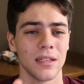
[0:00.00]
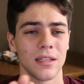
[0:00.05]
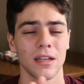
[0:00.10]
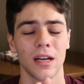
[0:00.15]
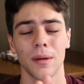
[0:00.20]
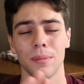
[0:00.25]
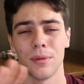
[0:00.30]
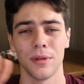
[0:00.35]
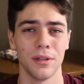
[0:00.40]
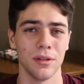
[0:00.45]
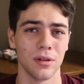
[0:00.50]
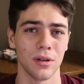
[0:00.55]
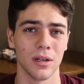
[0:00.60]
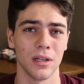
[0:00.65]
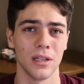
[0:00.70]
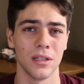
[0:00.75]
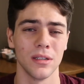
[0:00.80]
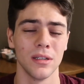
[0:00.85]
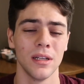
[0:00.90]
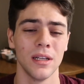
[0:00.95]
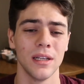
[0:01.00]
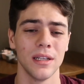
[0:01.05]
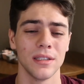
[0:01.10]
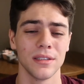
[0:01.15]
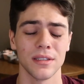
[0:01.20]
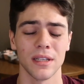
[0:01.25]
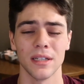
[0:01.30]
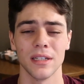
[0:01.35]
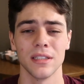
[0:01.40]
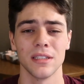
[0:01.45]
copy the URL,
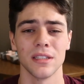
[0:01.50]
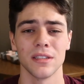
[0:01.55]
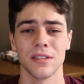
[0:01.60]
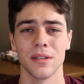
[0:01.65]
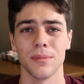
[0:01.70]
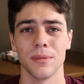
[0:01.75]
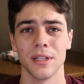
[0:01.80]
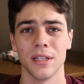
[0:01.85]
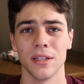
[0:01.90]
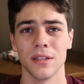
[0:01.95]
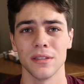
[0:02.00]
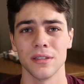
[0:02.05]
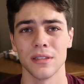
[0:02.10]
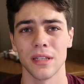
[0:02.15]
send it to somebody else.